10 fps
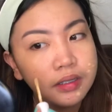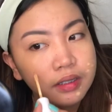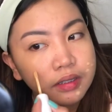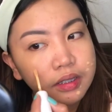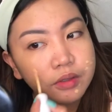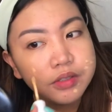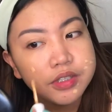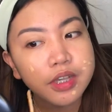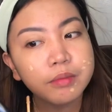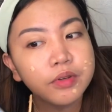
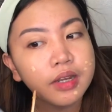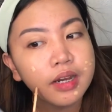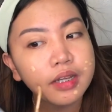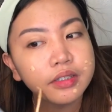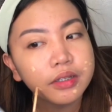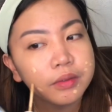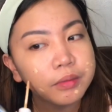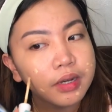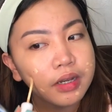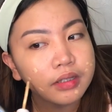I-conceal mo lang
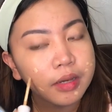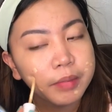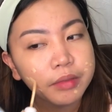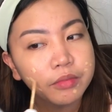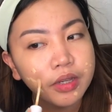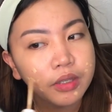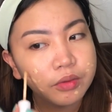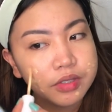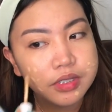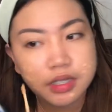adikwa. Dapat mo nga
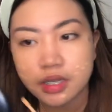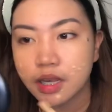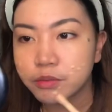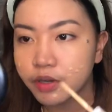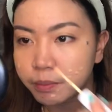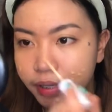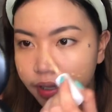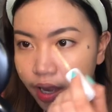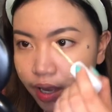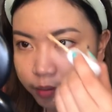i-conceal. Ha mo nga
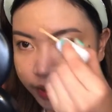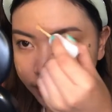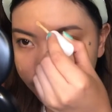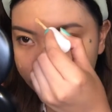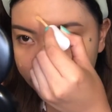ipanamin.